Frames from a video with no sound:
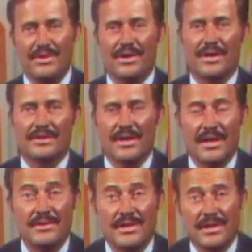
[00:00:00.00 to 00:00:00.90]
York,
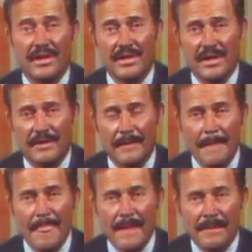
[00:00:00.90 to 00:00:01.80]
1988.
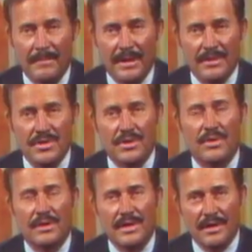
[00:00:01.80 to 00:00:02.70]
Mayor
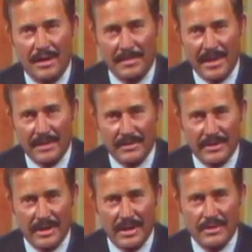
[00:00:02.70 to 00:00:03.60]
Stokely Carmichael
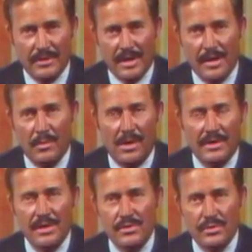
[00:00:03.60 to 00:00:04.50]
today took a
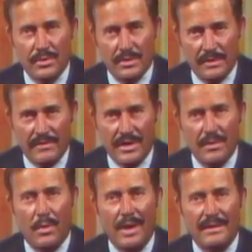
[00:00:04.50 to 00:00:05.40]
walking tour of
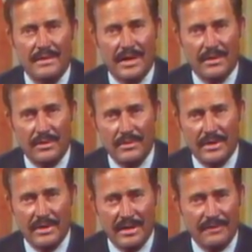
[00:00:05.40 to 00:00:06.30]
the White
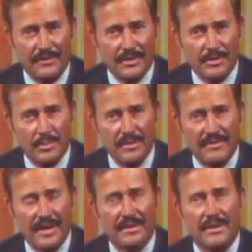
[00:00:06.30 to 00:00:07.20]
Ghetto in an effort to
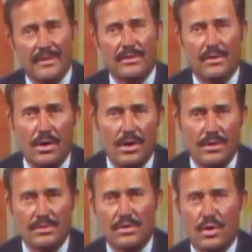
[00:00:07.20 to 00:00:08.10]
prevent another
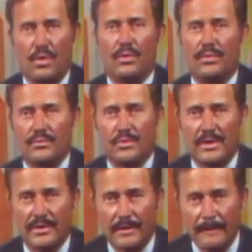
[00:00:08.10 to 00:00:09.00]
long, cold
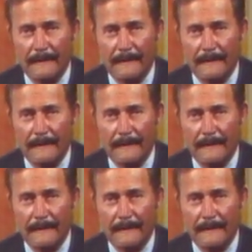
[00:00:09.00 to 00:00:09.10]
winter.